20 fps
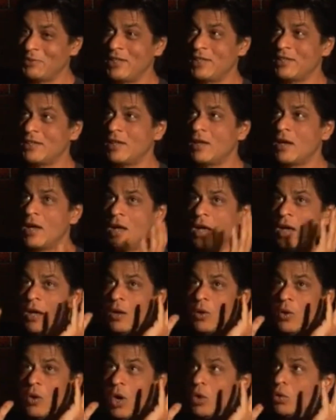and he said,
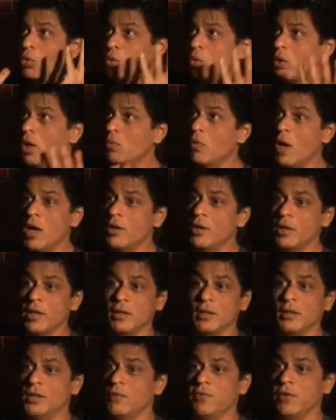"I don't know why I
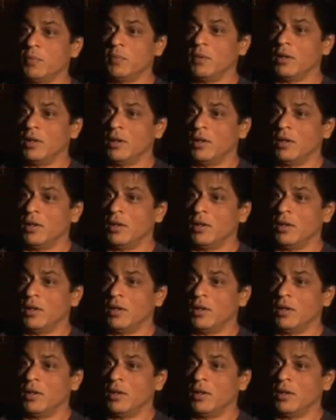directed that film.